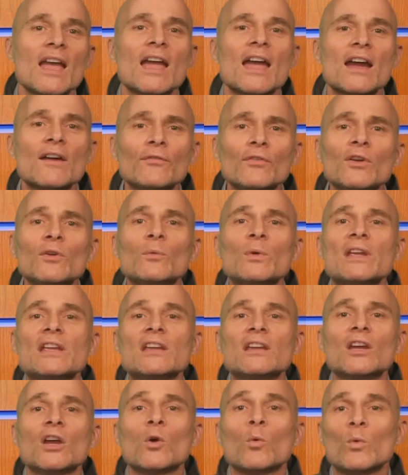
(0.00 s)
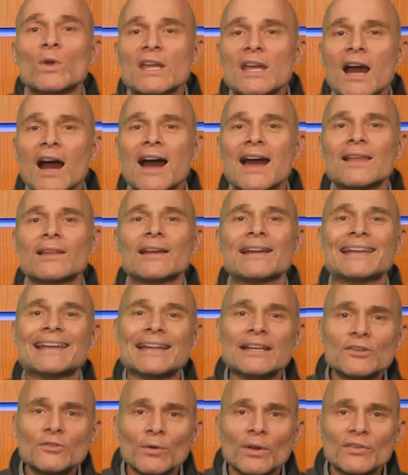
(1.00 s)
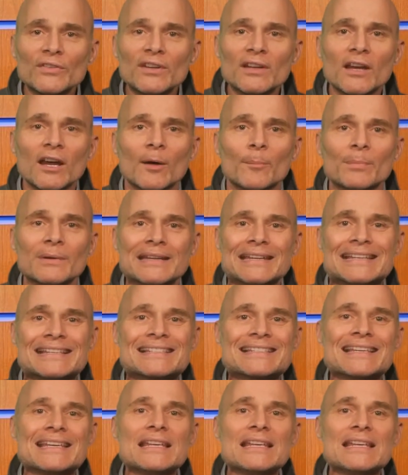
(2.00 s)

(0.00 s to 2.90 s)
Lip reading: Every week, we highlight interesting companies